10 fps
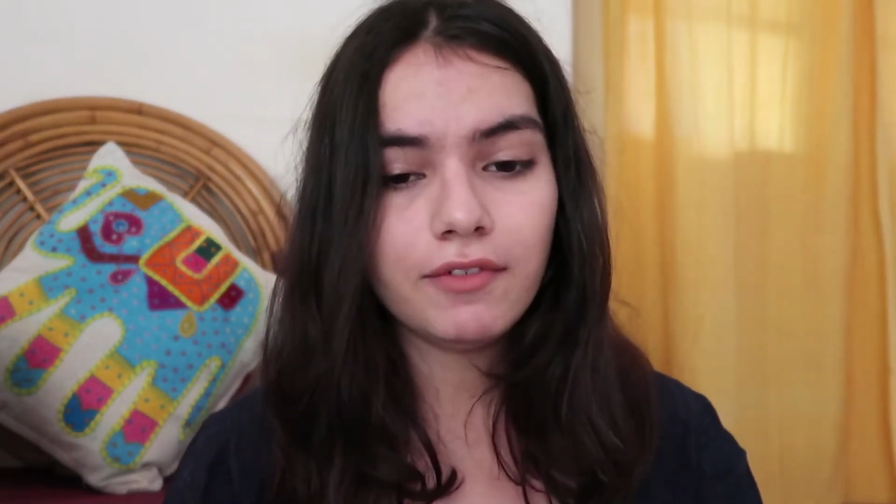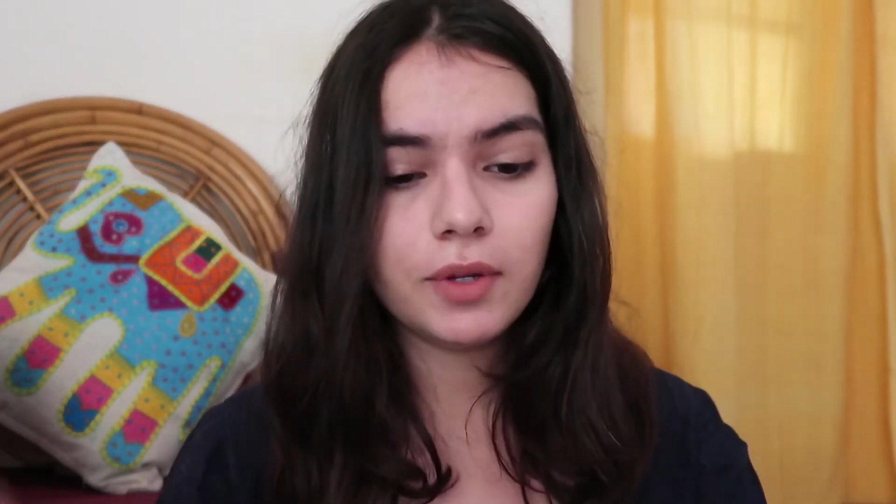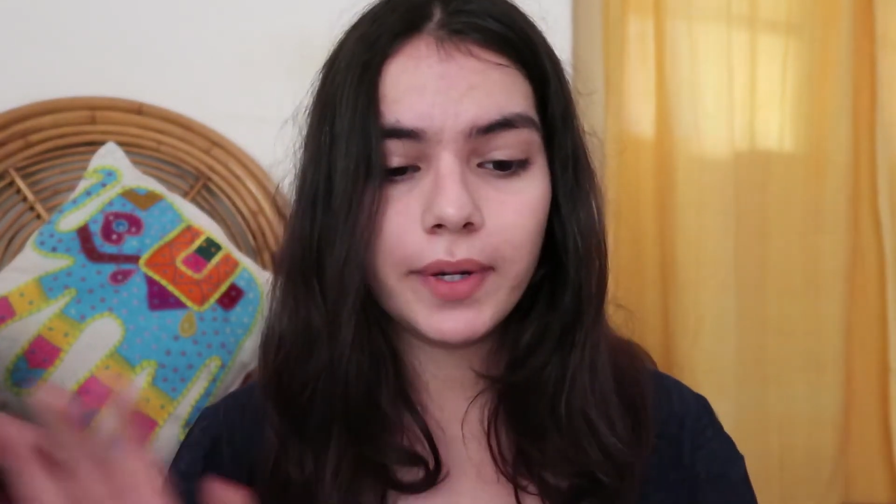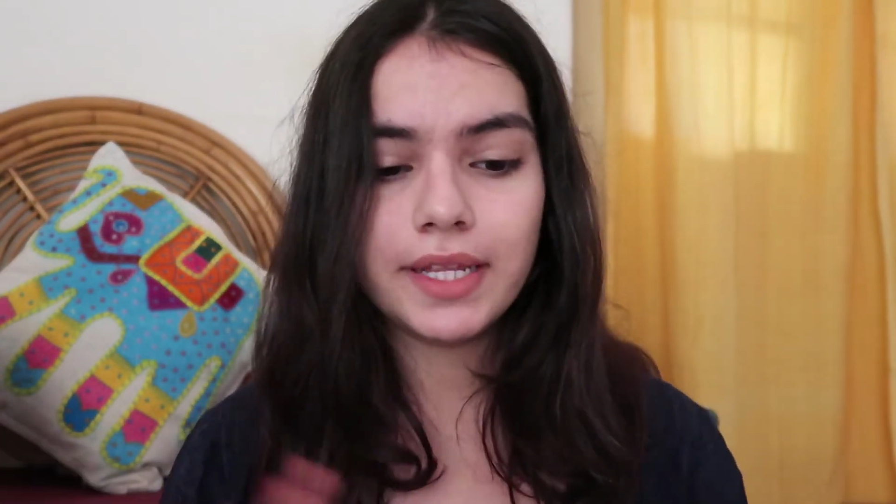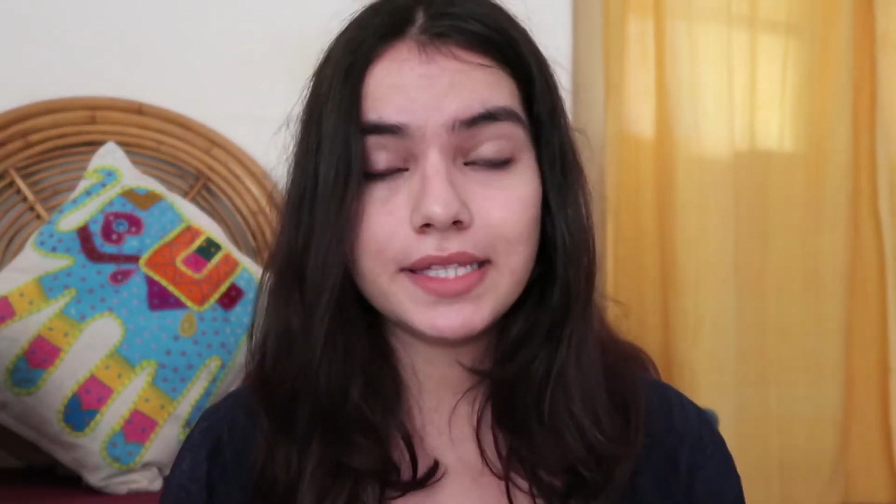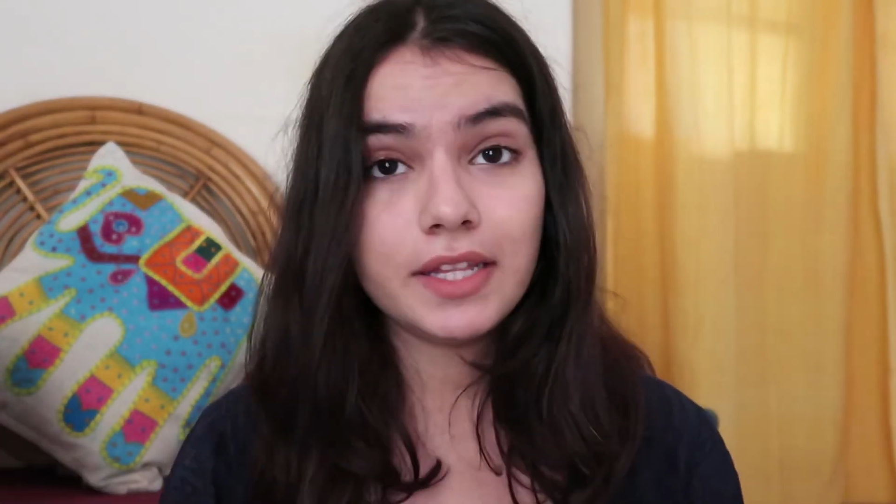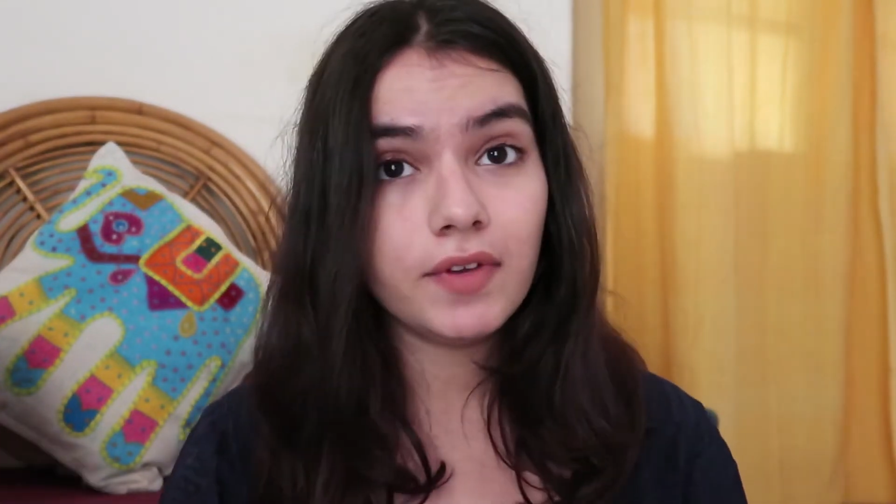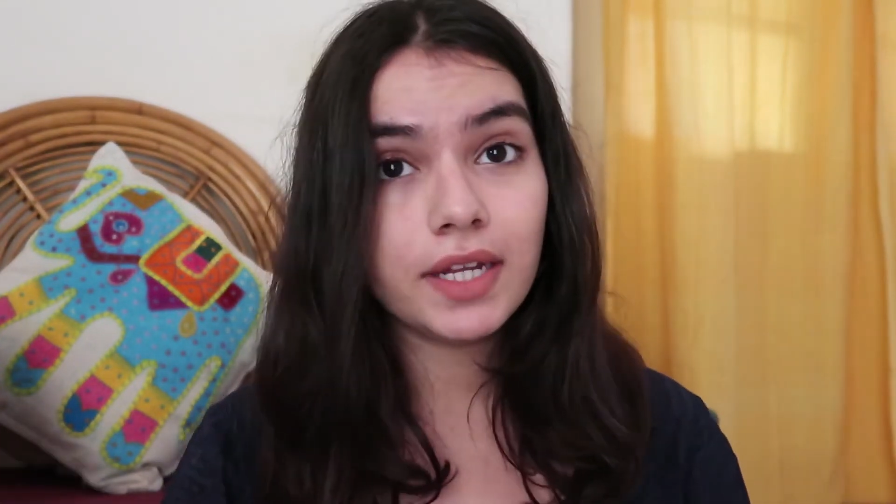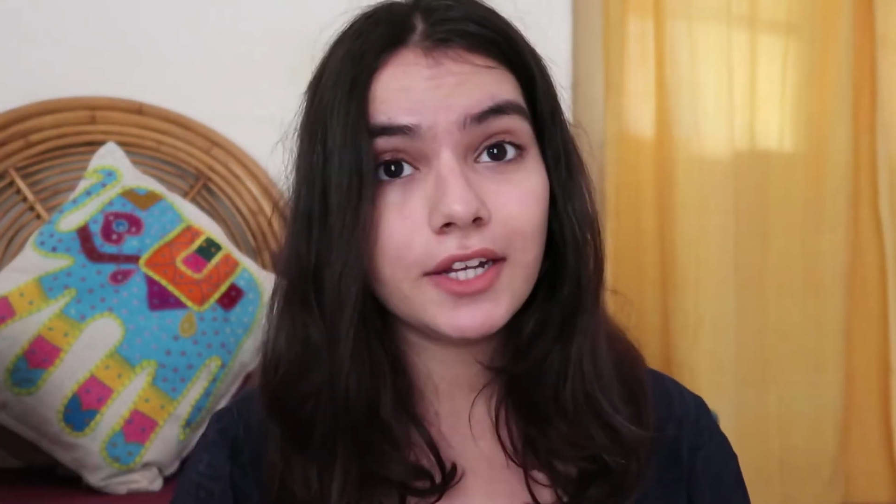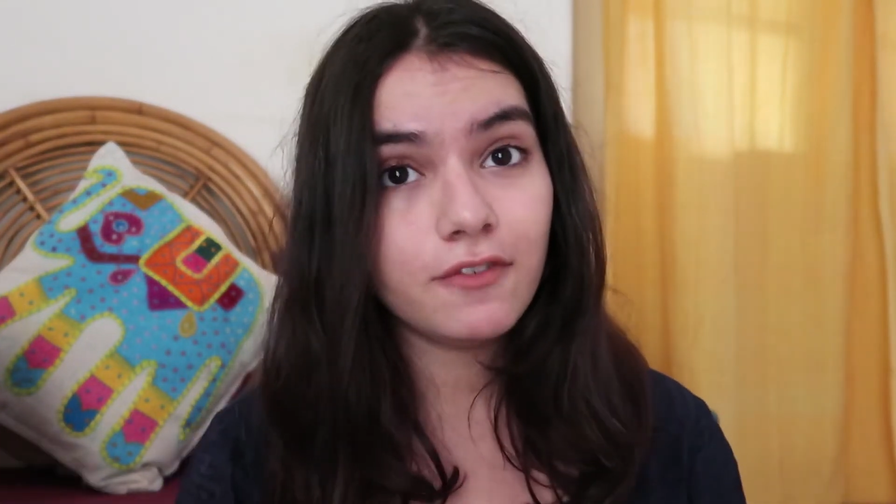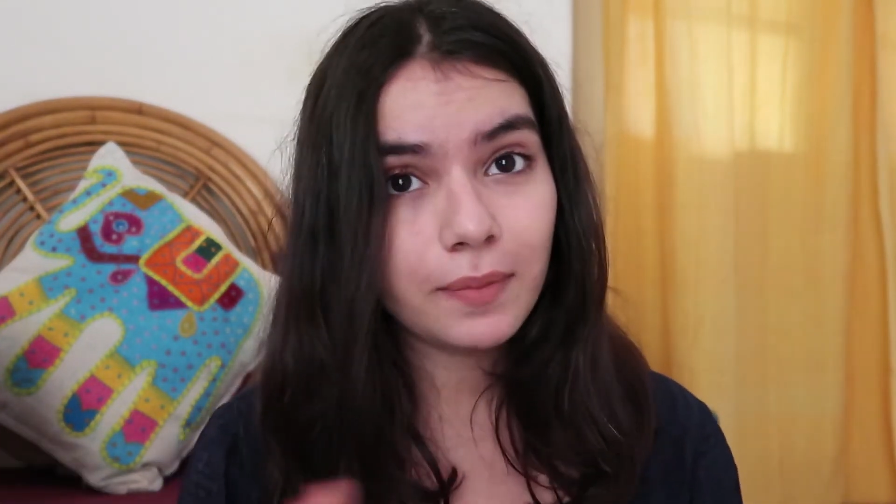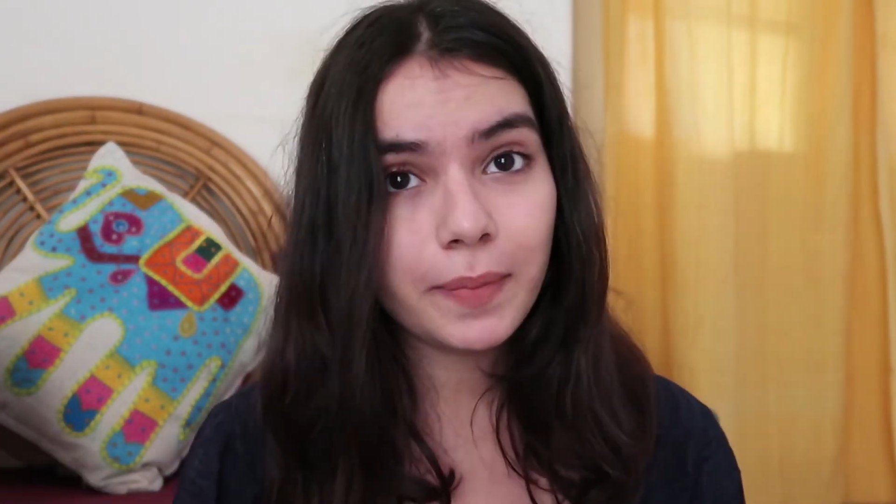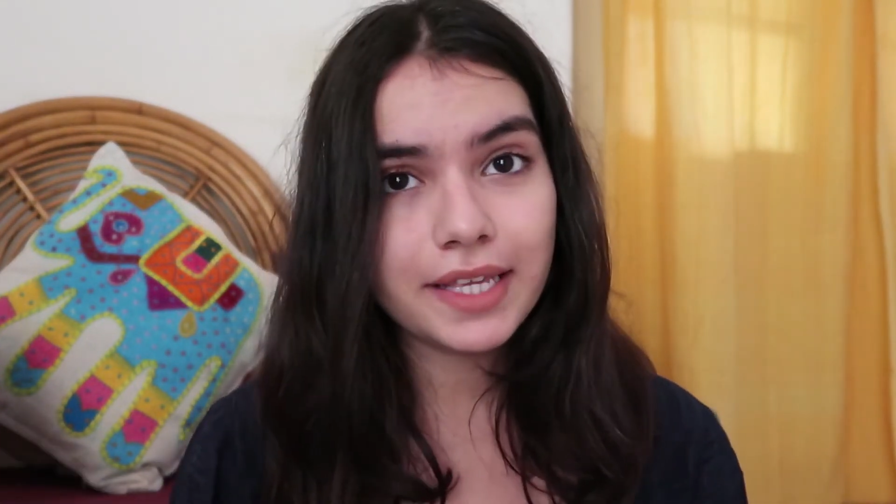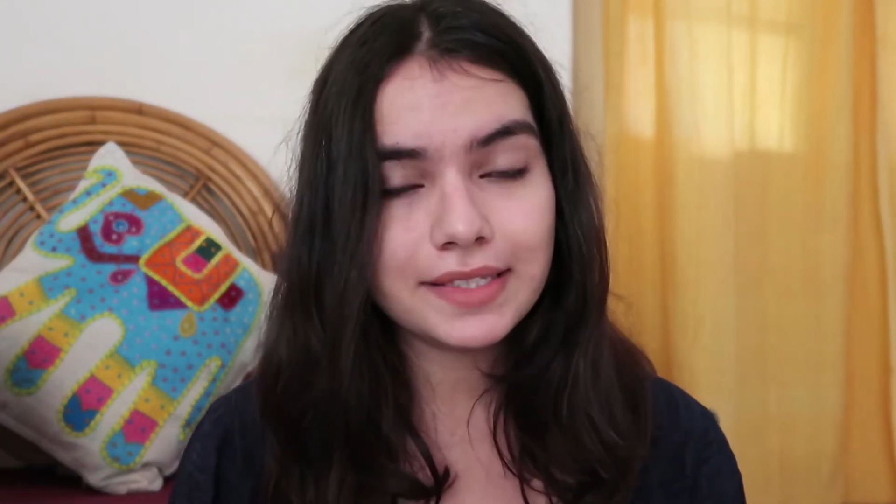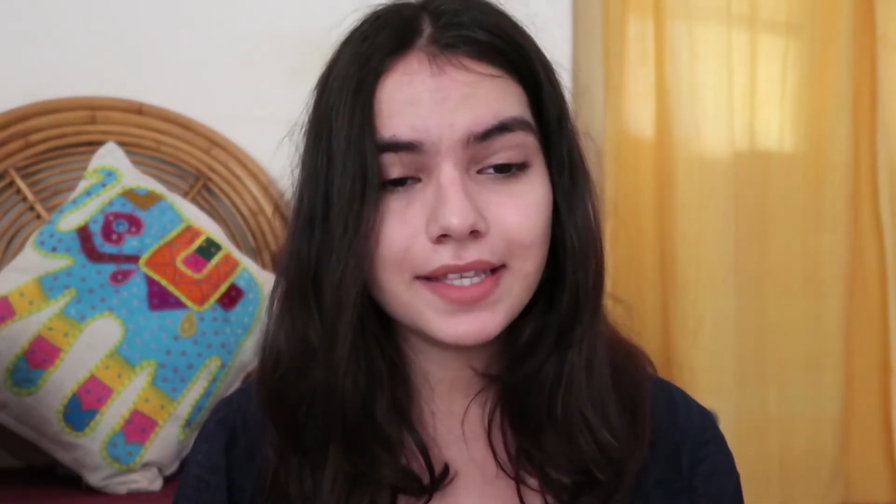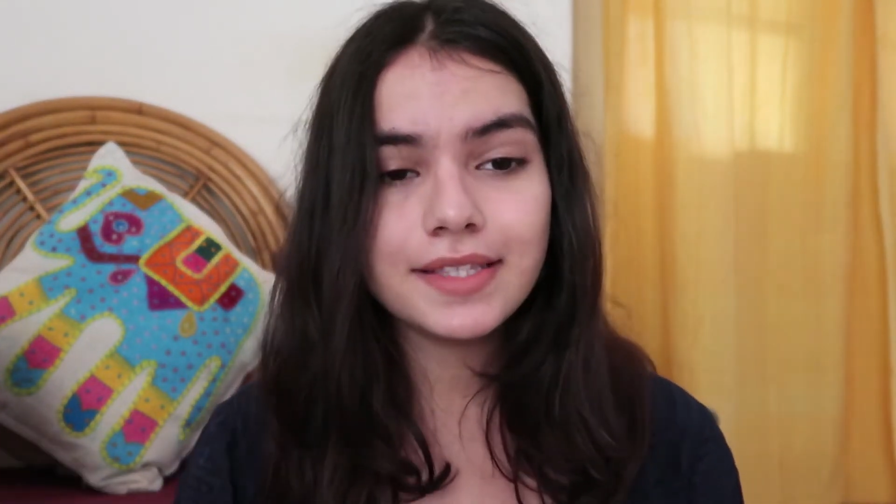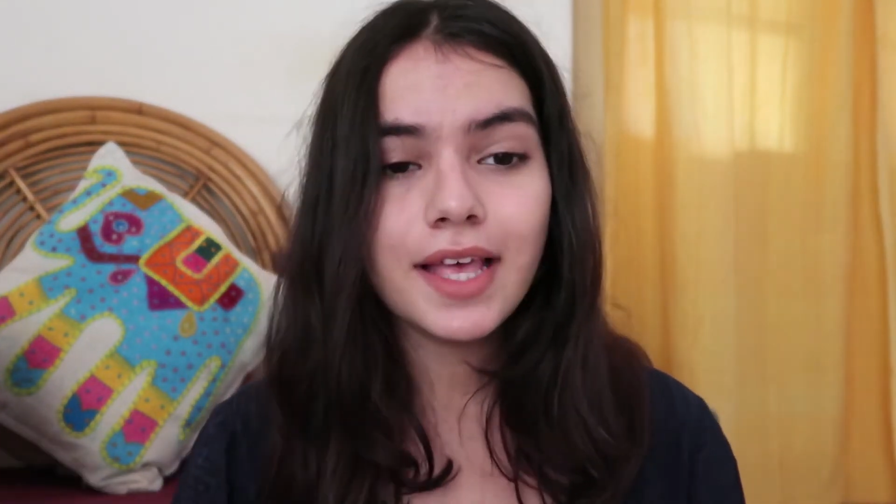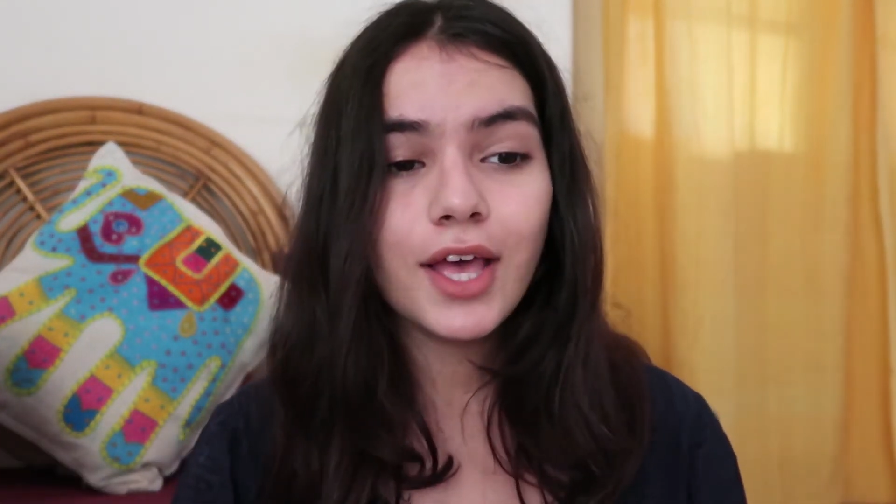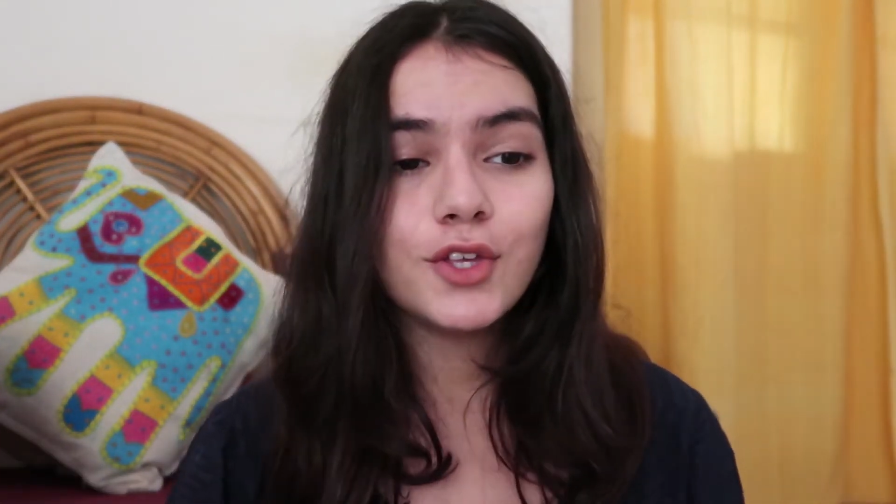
Everybody's living in different places.